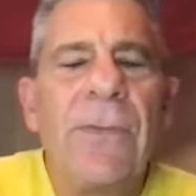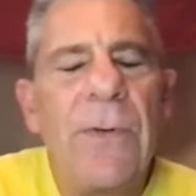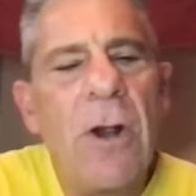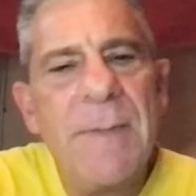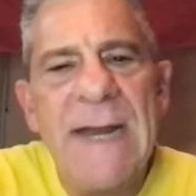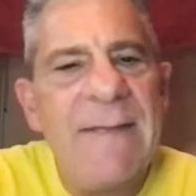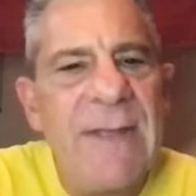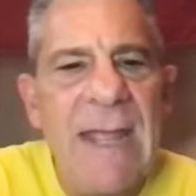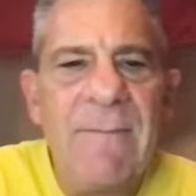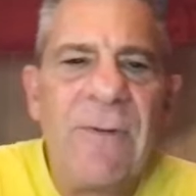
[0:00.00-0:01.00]
The Army-Navy
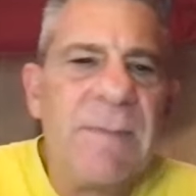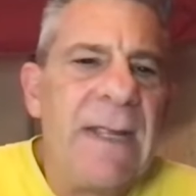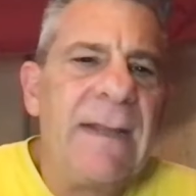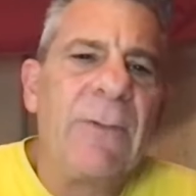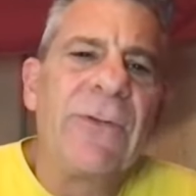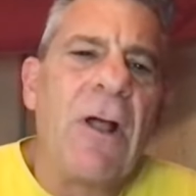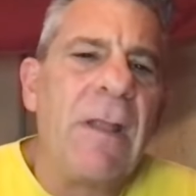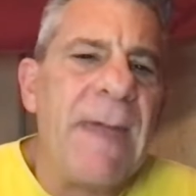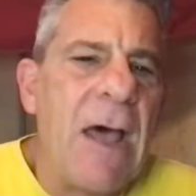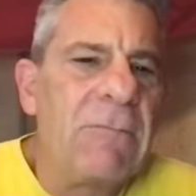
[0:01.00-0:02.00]
game, for me, that was all
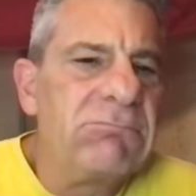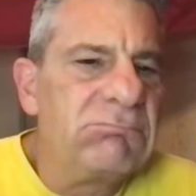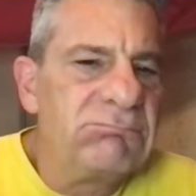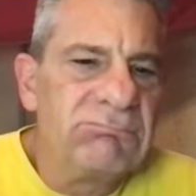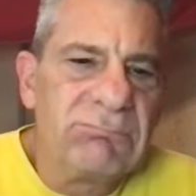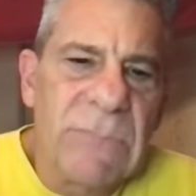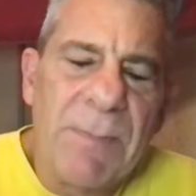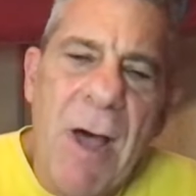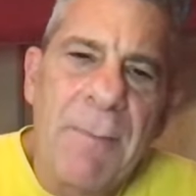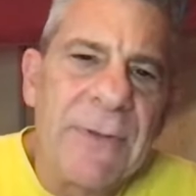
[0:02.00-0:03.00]
about the
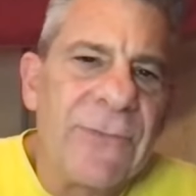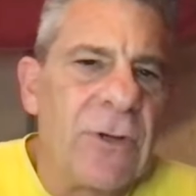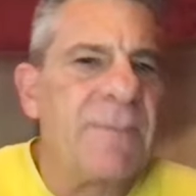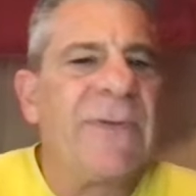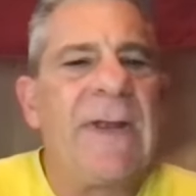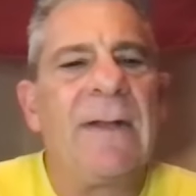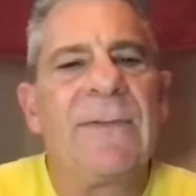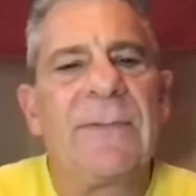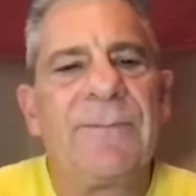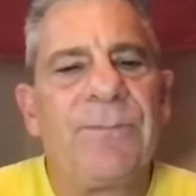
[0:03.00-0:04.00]
pomp and
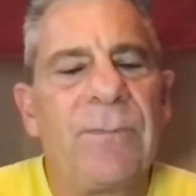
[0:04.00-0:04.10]
circumstance.